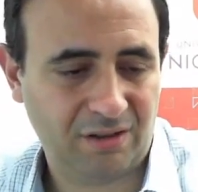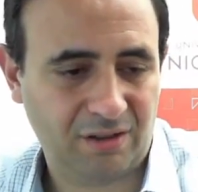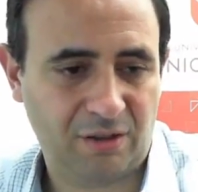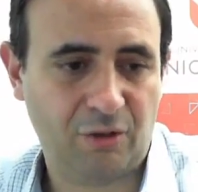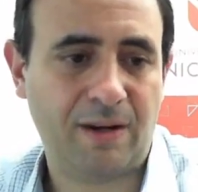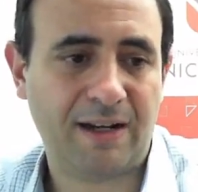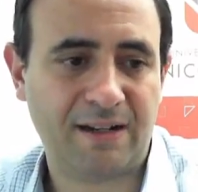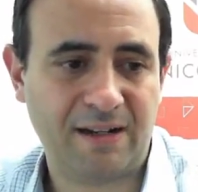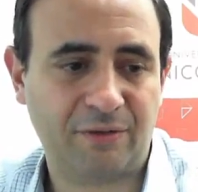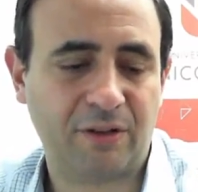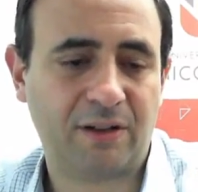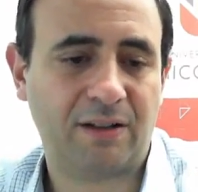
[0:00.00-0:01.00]
You might
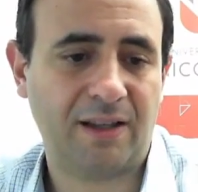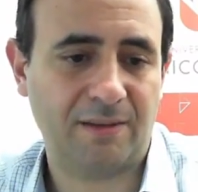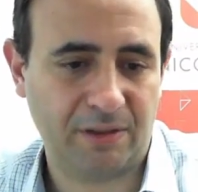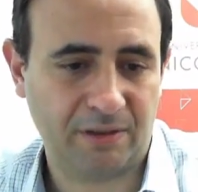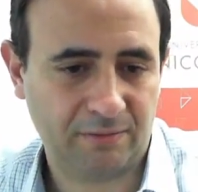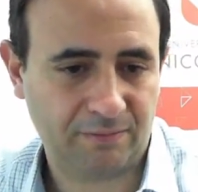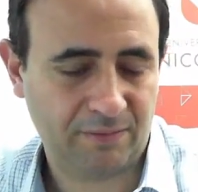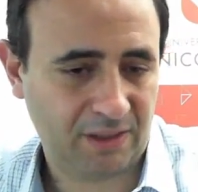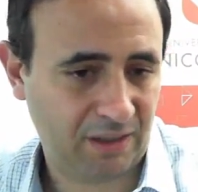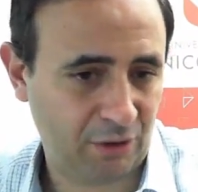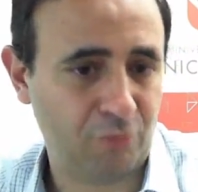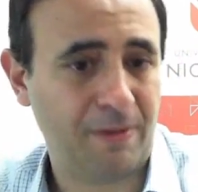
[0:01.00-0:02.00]
never claim it.
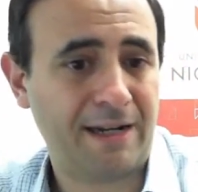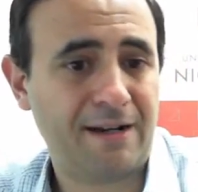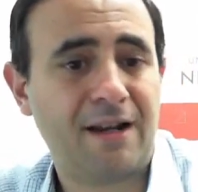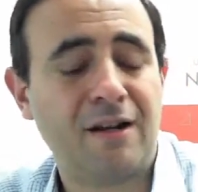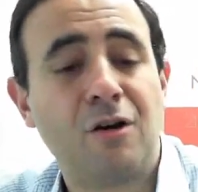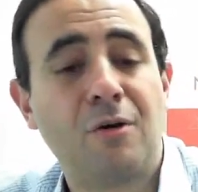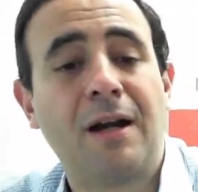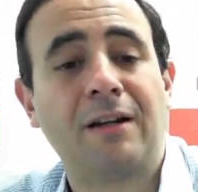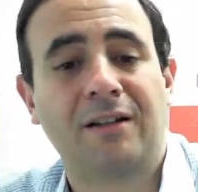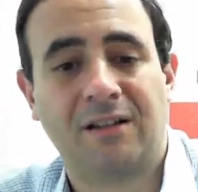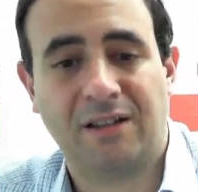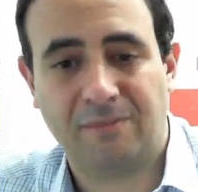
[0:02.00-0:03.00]
You might not know how
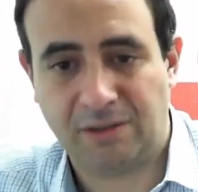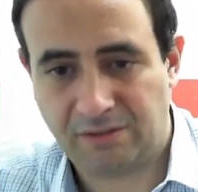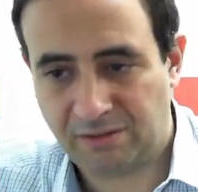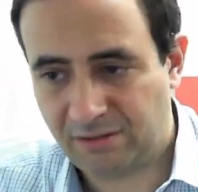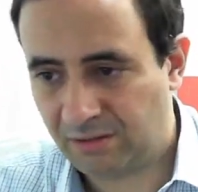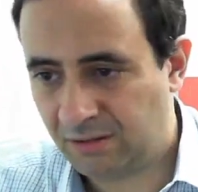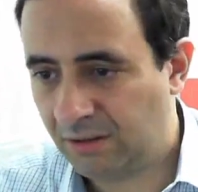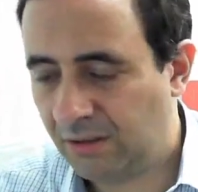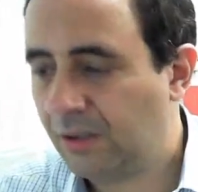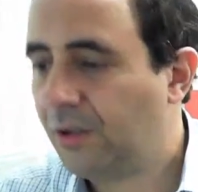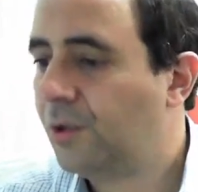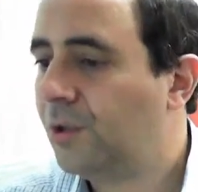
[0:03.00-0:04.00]
to claim it.
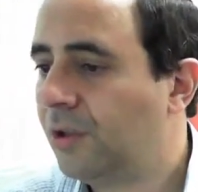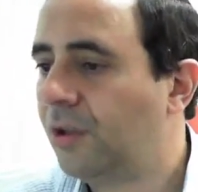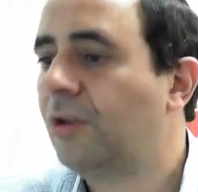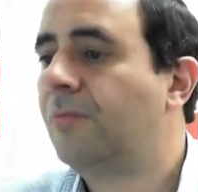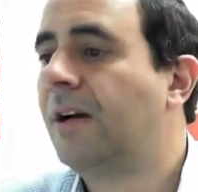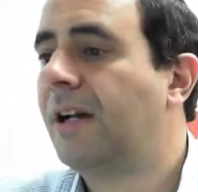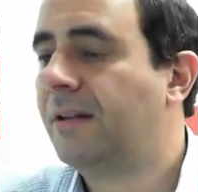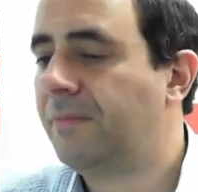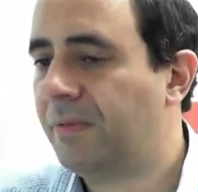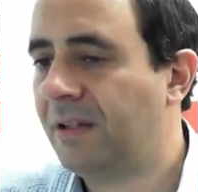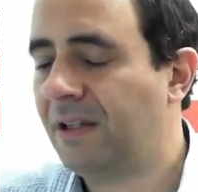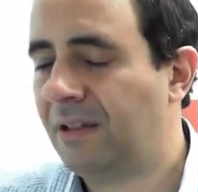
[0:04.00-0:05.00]
You might
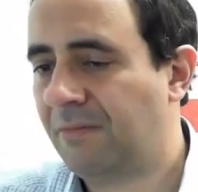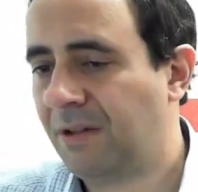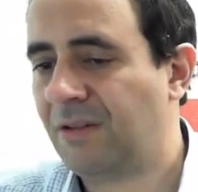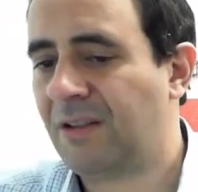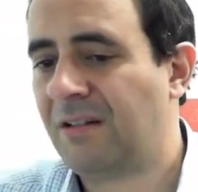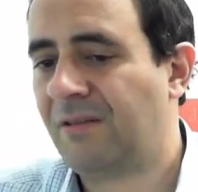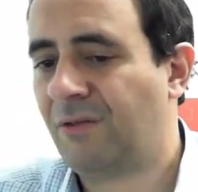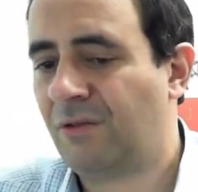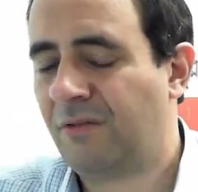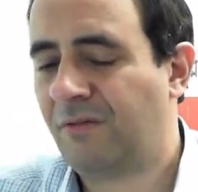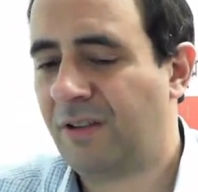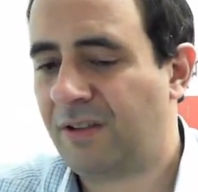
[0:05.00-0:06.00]
be, because then if
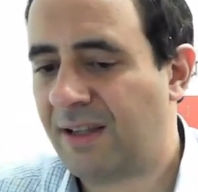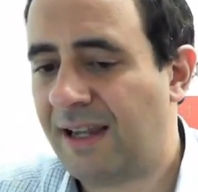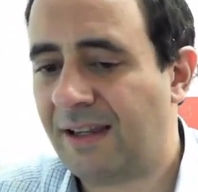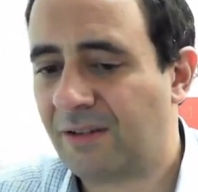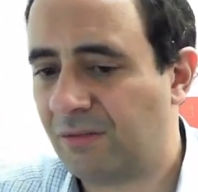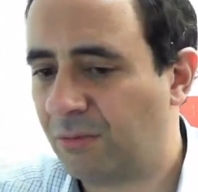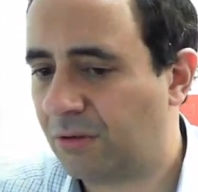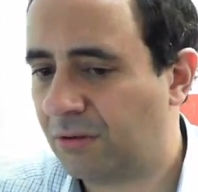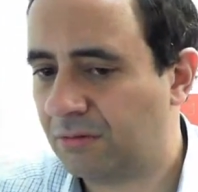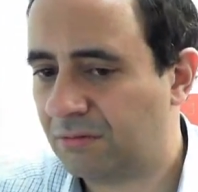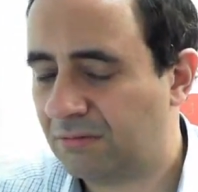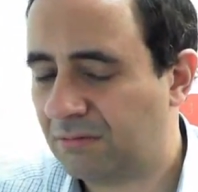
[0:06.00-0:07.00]
it's taxable,
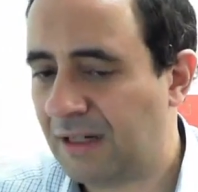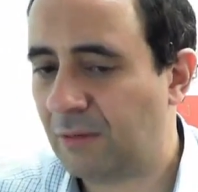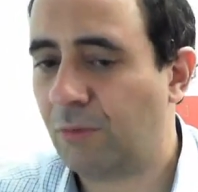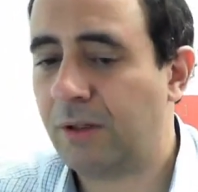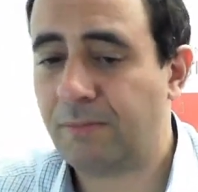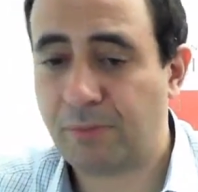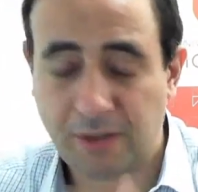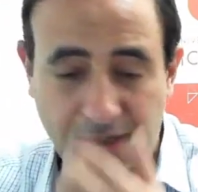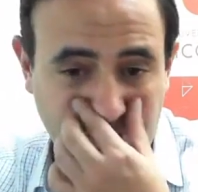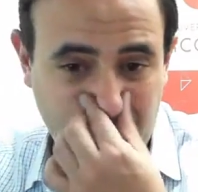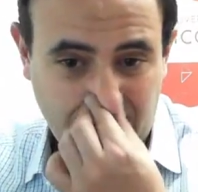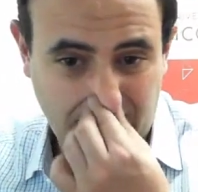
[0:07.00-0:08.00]
at what
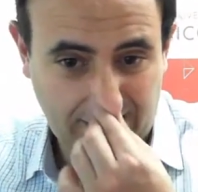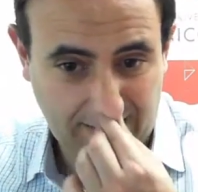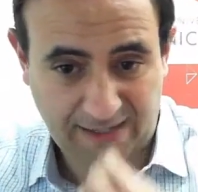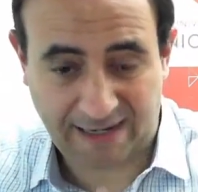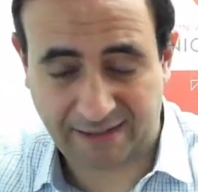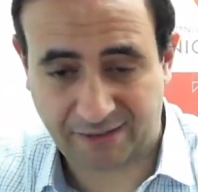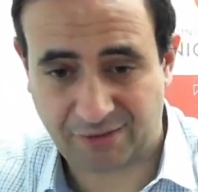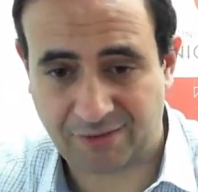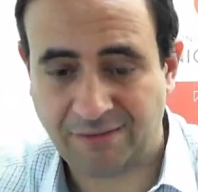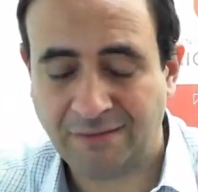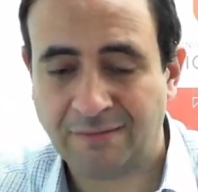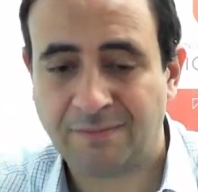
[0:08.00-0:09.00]
price is it
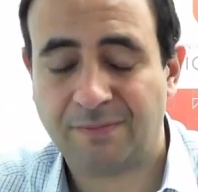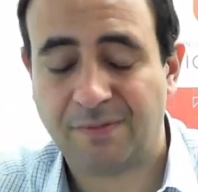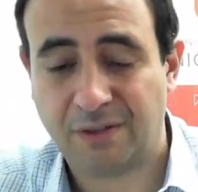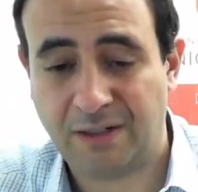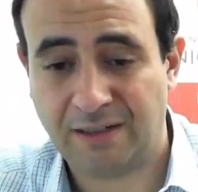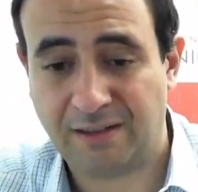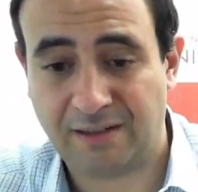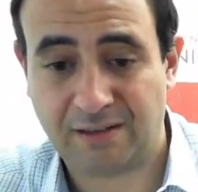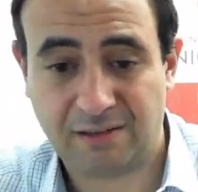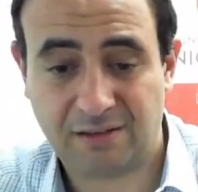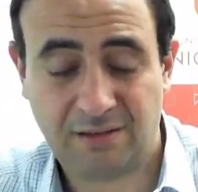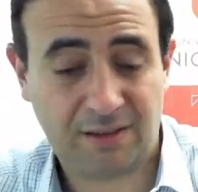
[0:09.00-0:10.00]
taxed, right? Like,
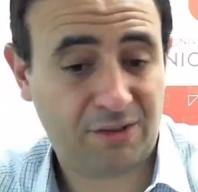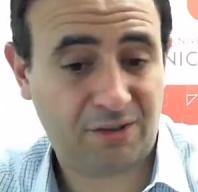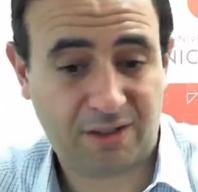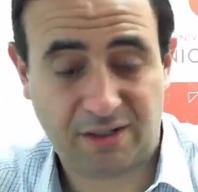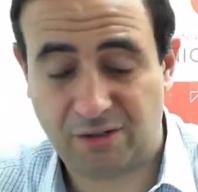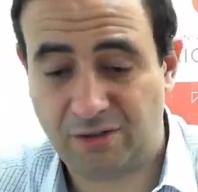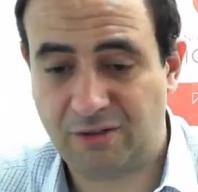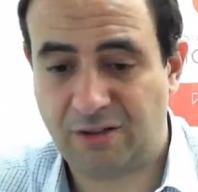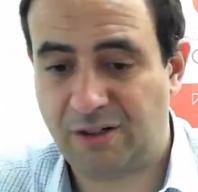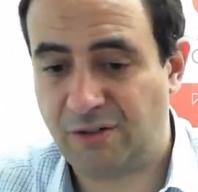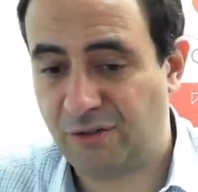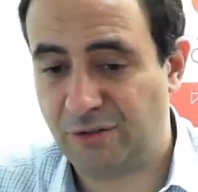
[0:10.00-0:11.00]
let's say you're
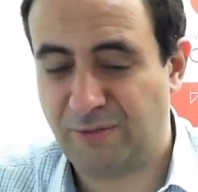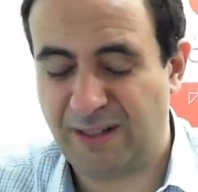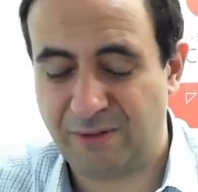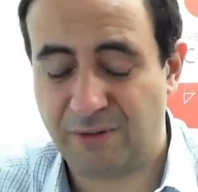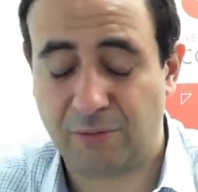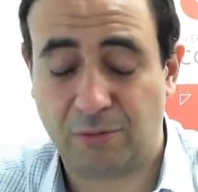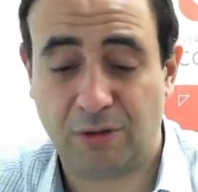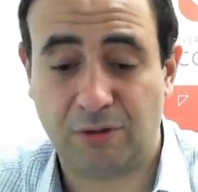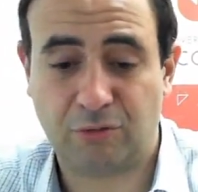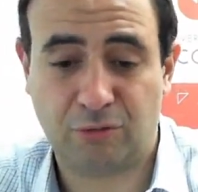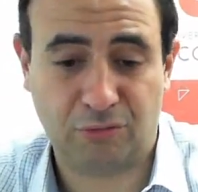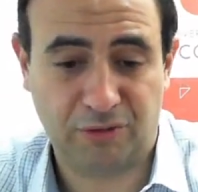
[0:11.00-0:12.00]
on your round the
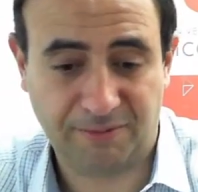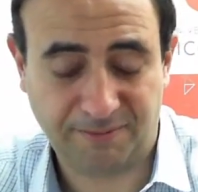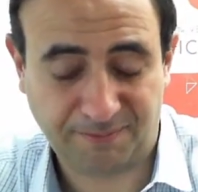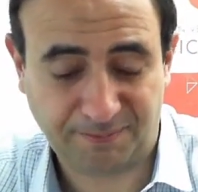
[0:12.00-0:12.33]
world tour.